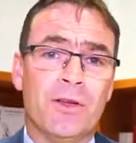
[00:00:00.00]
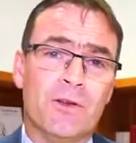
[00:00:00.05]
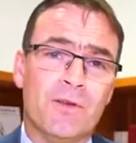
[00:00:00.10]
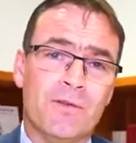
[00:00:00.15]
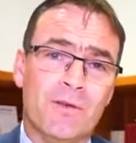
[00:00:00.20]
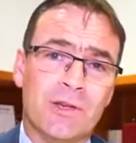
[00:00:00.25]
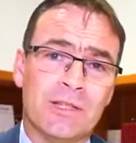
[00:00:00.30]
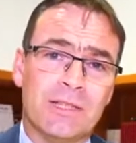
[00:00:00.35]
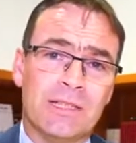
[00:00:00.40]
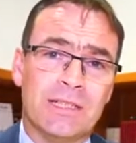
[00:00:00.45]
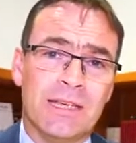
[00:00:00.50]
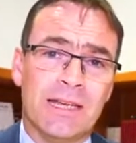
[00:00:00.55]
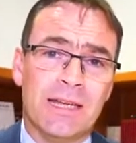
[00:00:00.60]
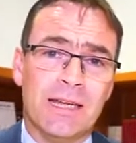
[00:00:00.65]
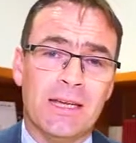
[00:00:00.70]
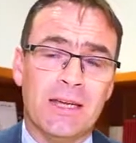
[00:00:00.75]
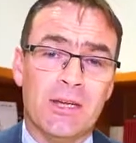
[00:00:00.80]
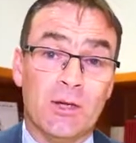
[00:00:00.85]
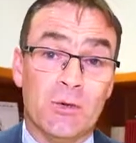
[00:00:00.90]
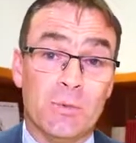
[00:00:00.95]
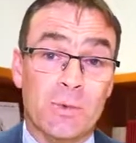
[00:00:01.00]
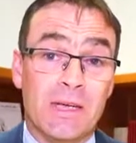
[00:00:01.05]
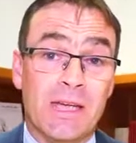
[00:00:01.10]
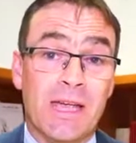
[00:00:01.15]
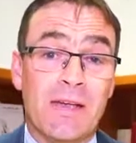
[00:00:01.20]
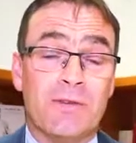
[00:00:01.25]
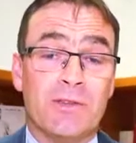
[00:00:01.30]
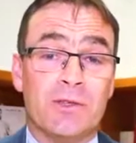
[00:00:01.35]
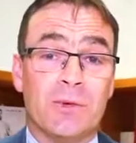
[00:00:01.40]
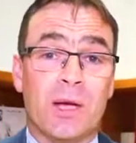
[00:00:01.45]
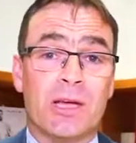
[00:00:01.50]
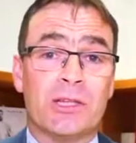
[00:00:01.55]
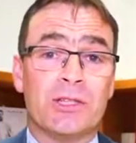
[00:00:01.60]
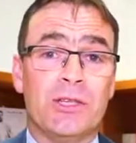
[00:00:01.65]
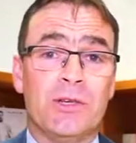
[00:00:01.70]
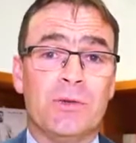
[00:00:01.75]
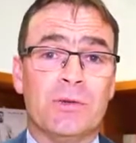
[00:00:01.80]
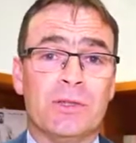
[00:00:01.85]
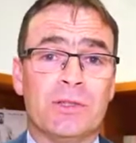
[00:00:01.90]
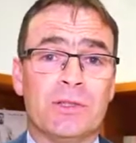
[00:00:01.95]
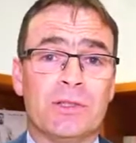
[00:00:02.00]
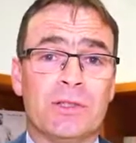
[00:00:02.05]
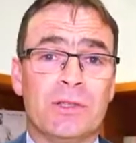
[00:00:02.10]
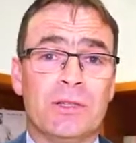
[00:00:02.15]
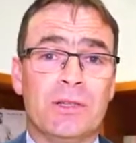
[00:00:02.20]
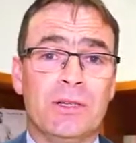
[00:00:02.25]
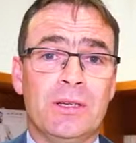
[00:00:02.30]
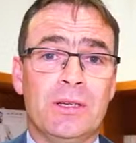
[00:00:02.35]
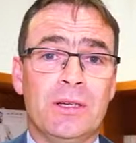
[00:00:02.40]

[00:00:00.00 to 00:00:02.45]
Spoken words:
university could we give to our students